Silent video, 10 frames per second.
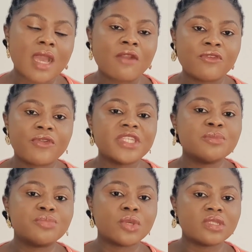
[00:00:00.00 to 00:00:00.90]
I've already
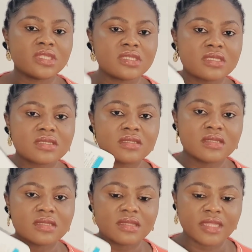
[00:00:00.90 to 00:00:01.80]
bought this
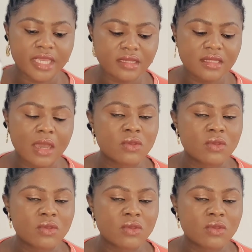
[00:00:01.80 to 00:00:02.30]
then.